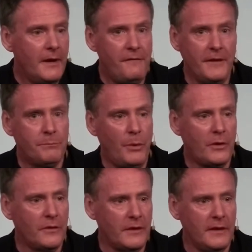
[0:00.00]

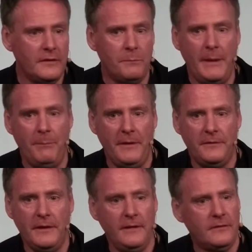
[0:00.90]
Facebook? Is it
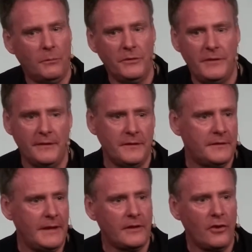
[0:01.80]
PPC? Someone says it's
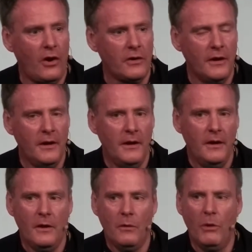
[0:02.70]
TikTok.
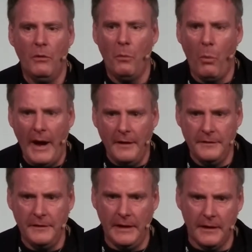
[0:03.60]
Well, why is
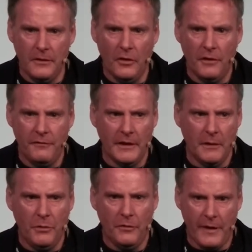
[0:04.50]
the data not
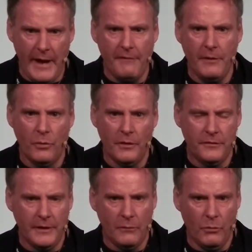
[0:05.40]
available? Every
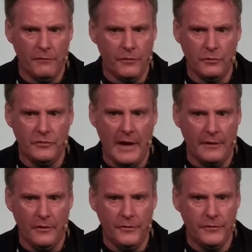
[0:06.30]
single one of those
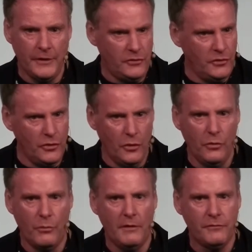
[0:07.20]
channels, that you know
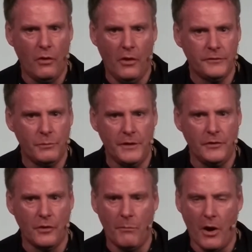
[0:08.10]
the rough cost within
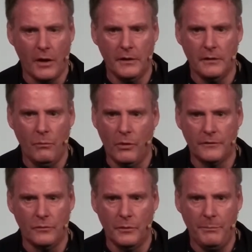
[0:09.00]
your market, what it's
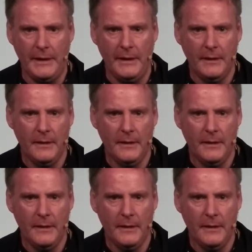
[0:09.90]
going to be,